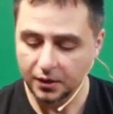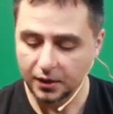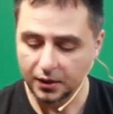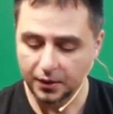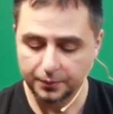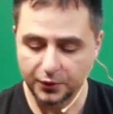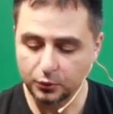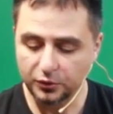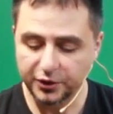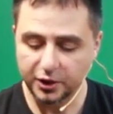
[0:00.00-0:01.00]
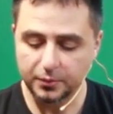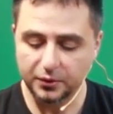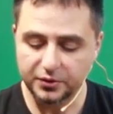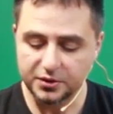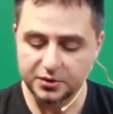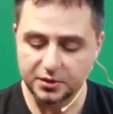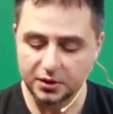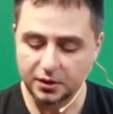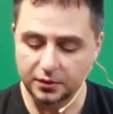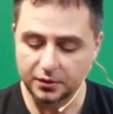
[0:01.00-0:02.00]
The cool thing about these
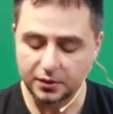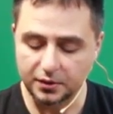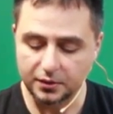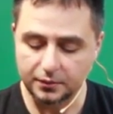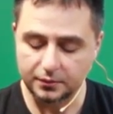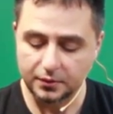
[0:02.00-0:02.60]
the